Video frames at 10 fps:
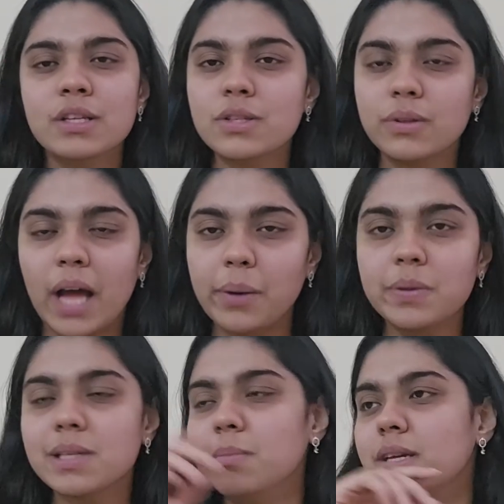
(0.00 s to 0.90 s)
So that
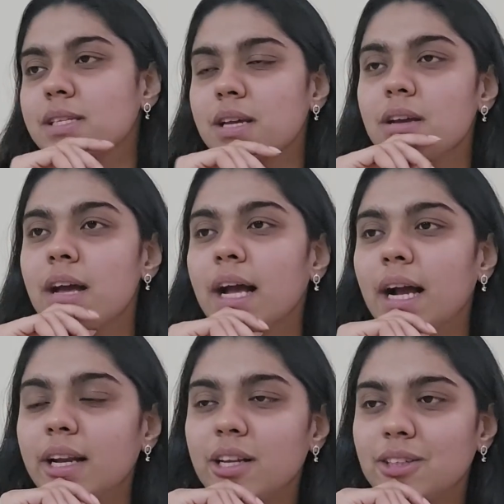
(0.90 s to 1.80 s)
was amazing.
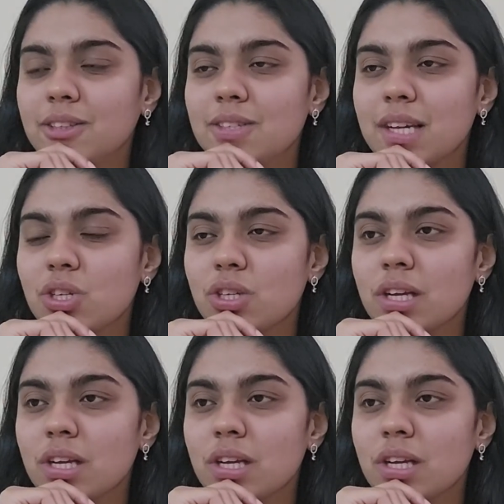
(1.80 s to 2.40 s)
And another section